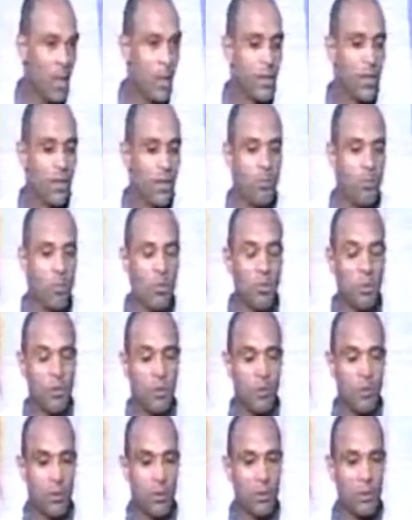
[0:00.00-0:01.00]
There
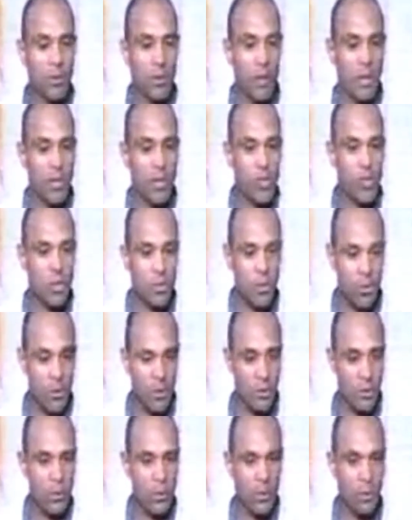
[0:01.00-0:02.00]
was a
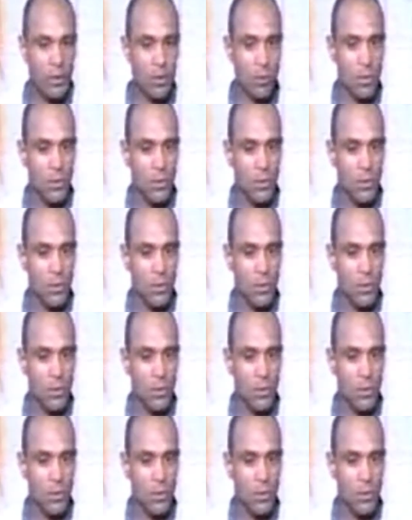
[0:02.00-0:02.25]
strong